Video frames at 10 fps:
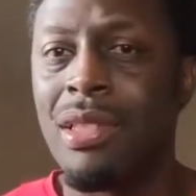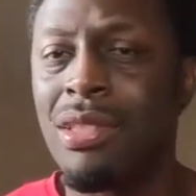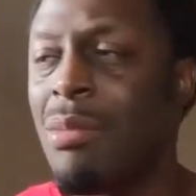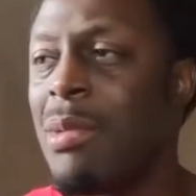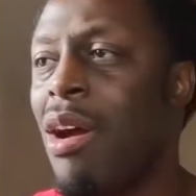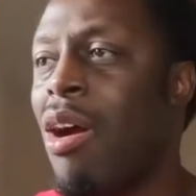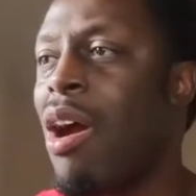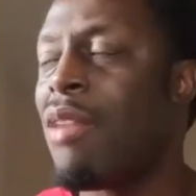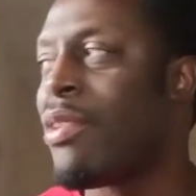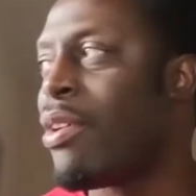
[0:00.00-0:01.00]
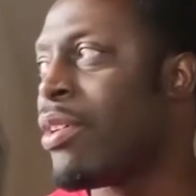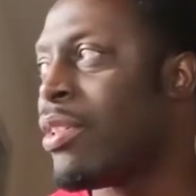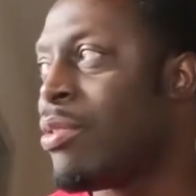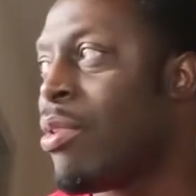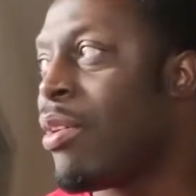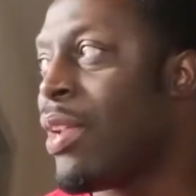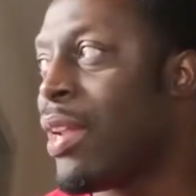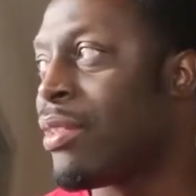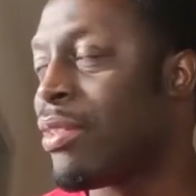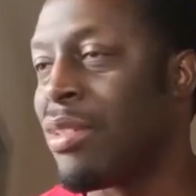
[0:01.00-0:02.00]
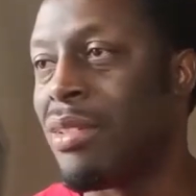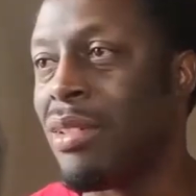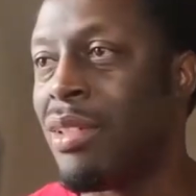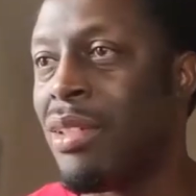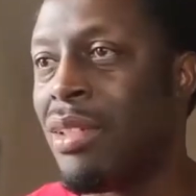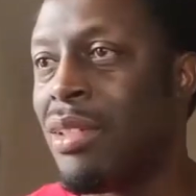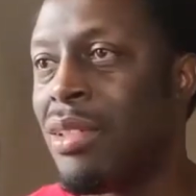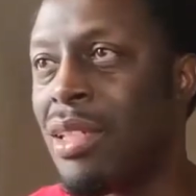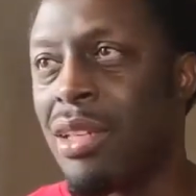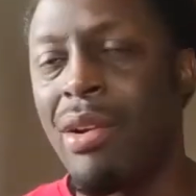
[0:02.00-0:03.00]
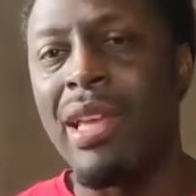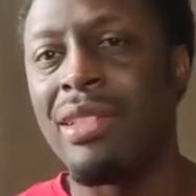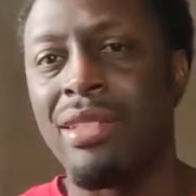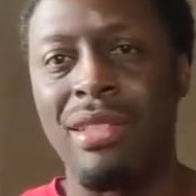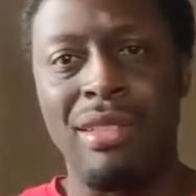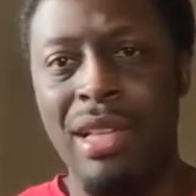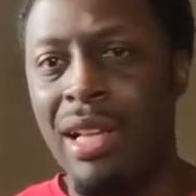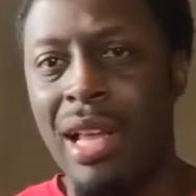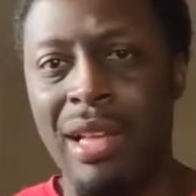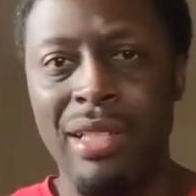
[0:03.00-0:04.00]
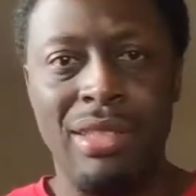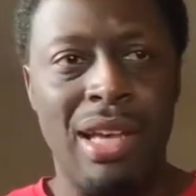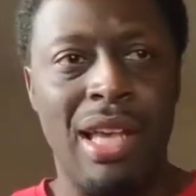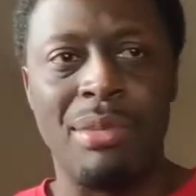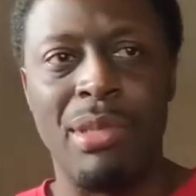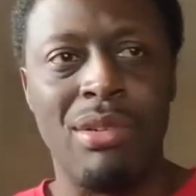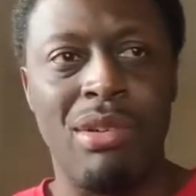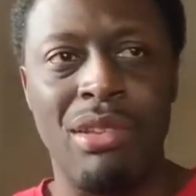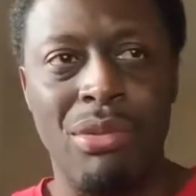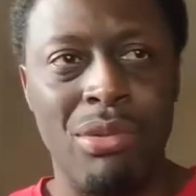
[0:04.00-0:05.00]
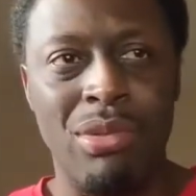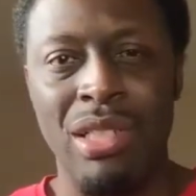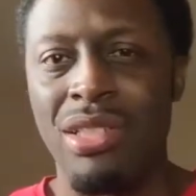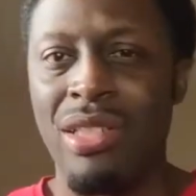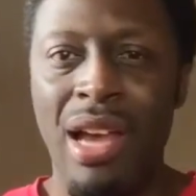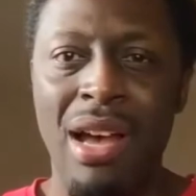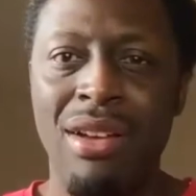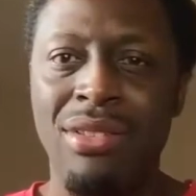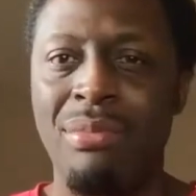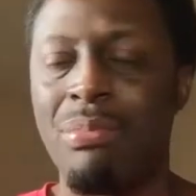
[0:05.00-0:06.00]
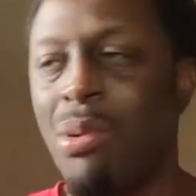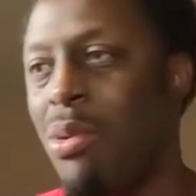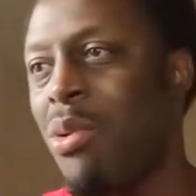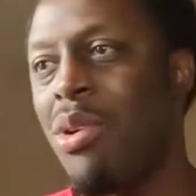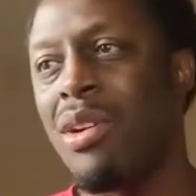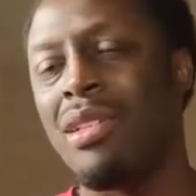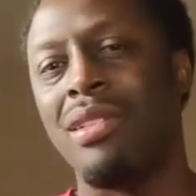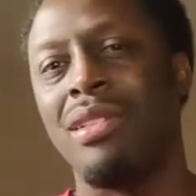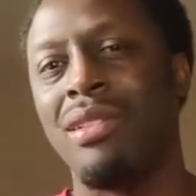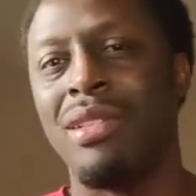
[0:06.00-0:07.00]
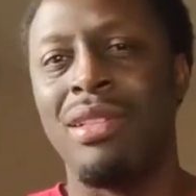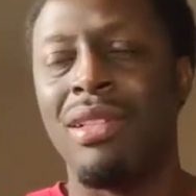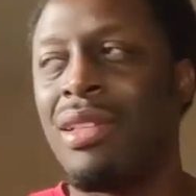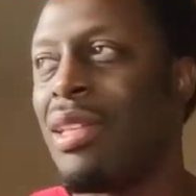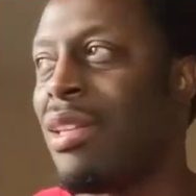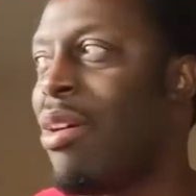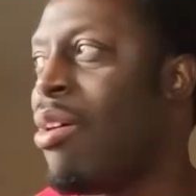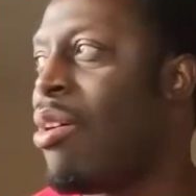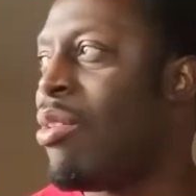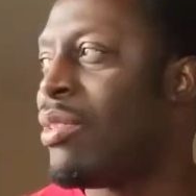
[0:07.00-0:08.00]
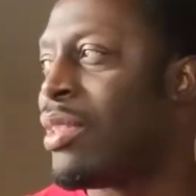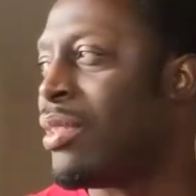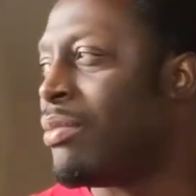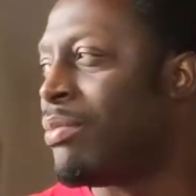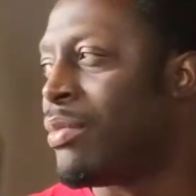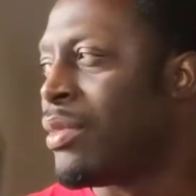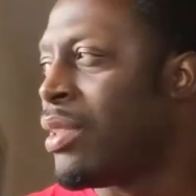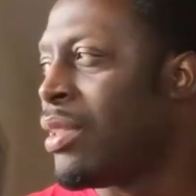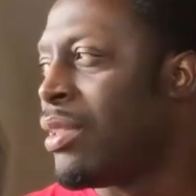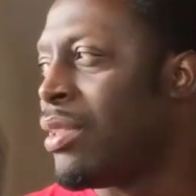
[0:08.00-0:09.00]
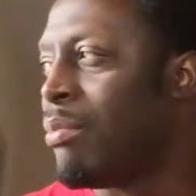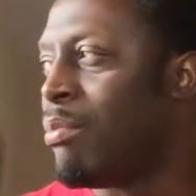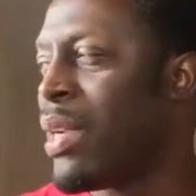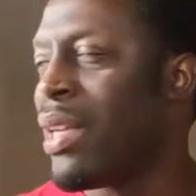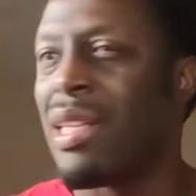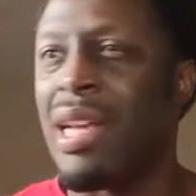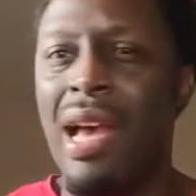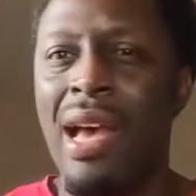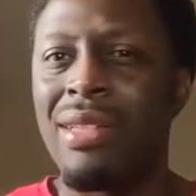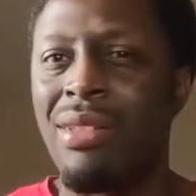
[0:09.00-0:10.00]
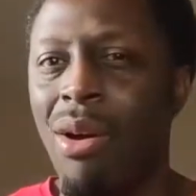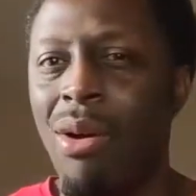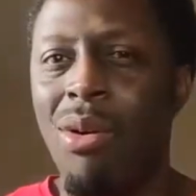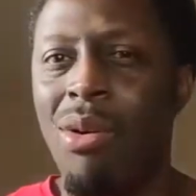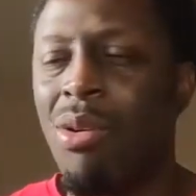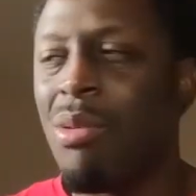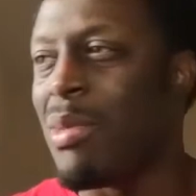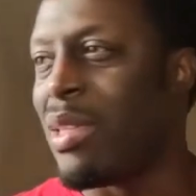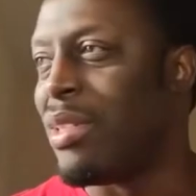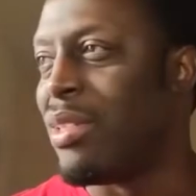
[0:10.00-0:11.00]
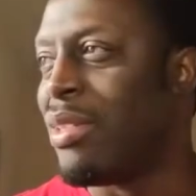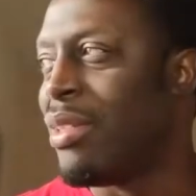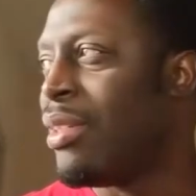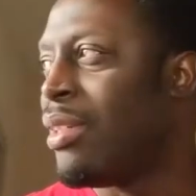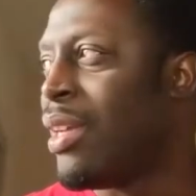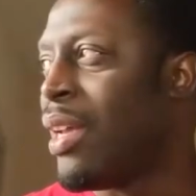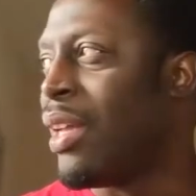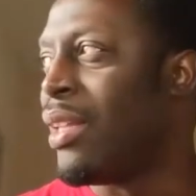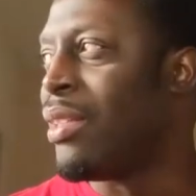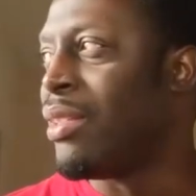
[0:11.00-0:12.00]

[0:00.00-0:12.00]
It's gonna be hard for her to do all that, the craziness that a lot of these guys be going through, the child support and and all the bringing guys home and, and